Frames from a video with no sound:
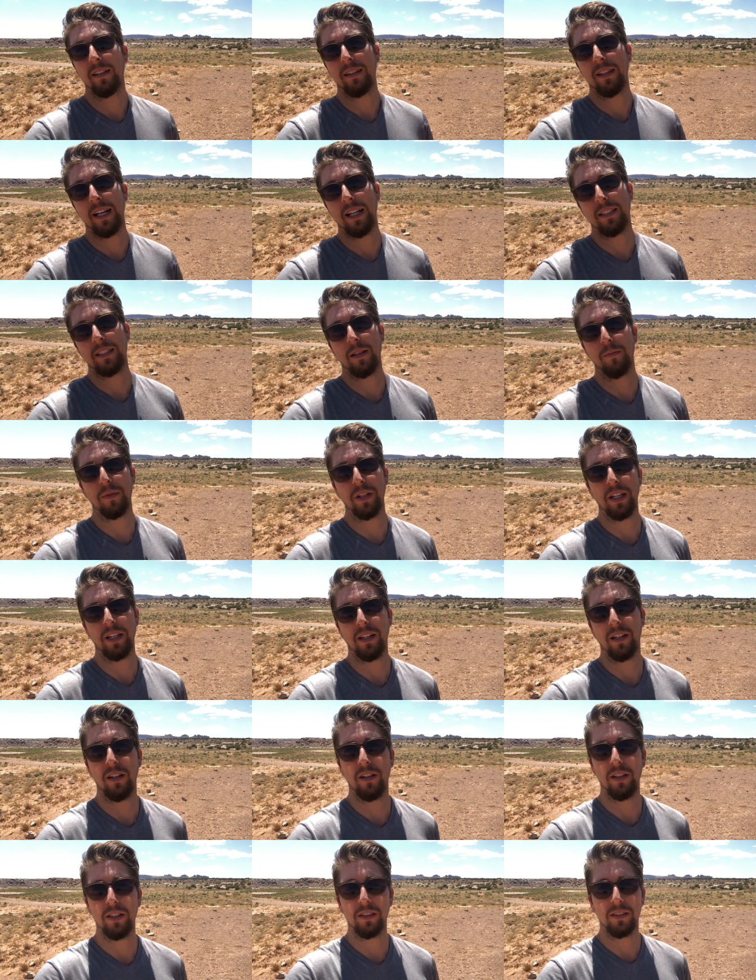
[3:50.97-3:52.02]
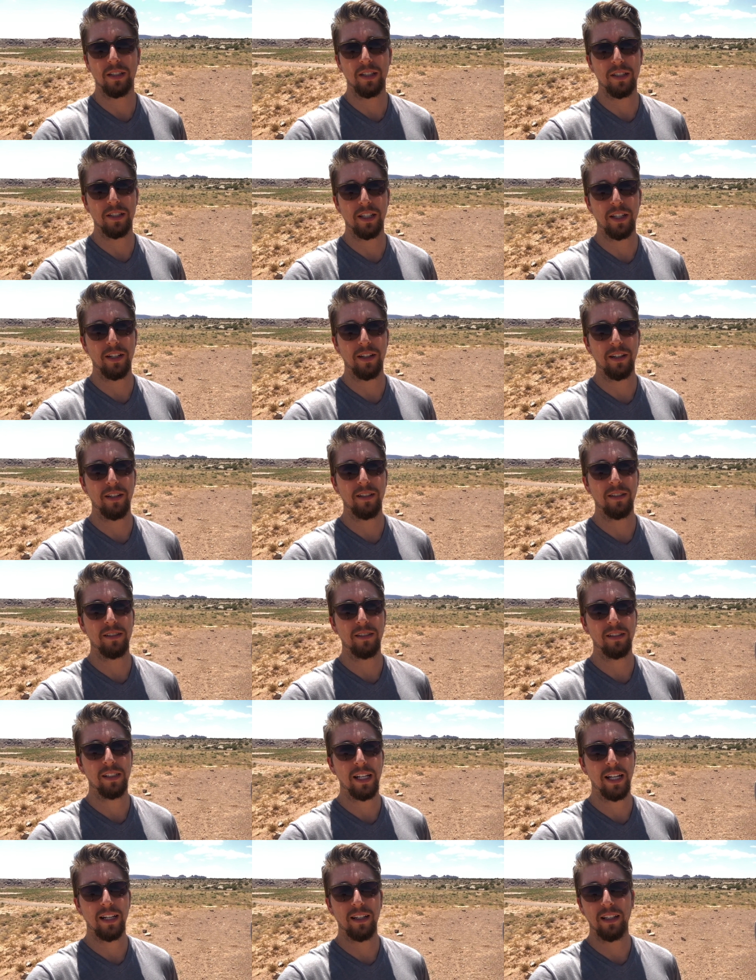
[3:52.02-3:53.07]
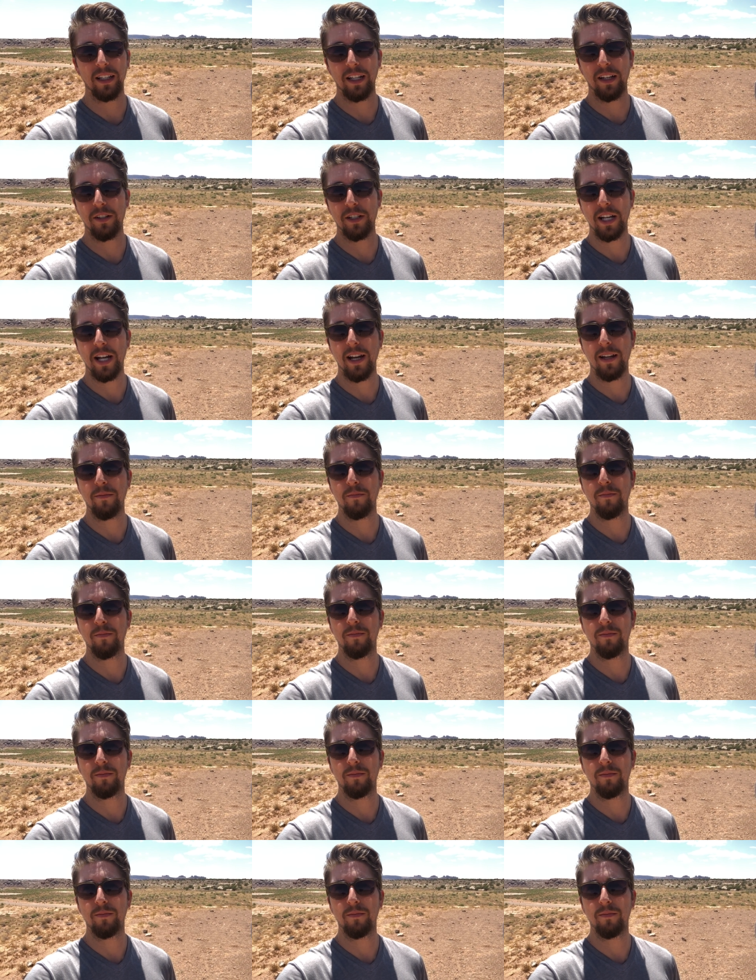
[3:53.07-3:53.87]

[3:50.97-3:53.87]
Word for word: that's something I'll consider at a later time.